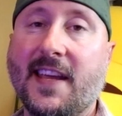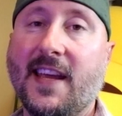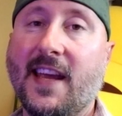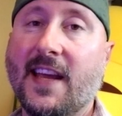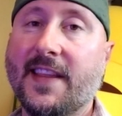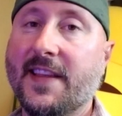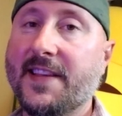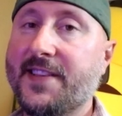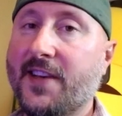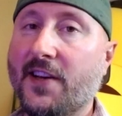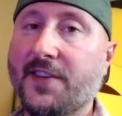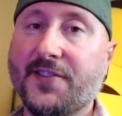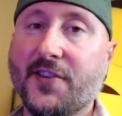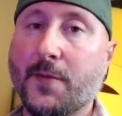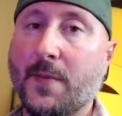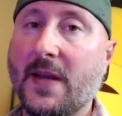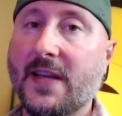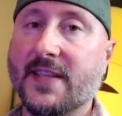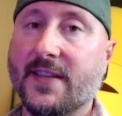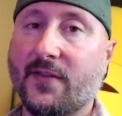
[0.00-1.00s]
And this also
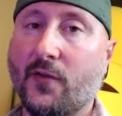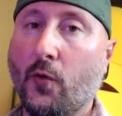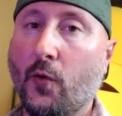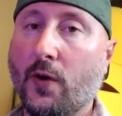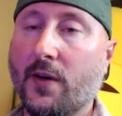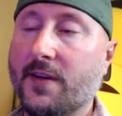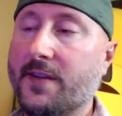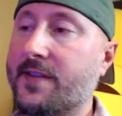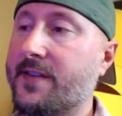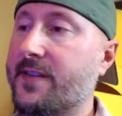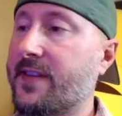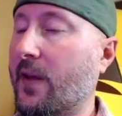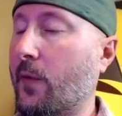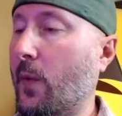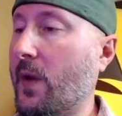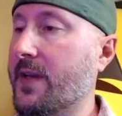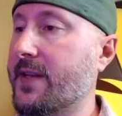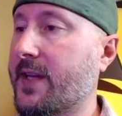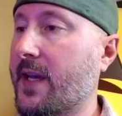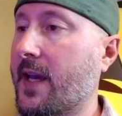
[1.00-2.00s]
means, of course, that
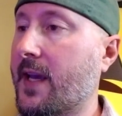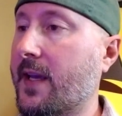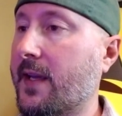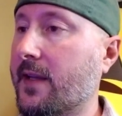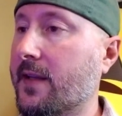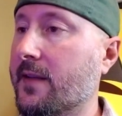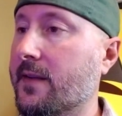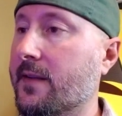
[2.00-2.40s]
one day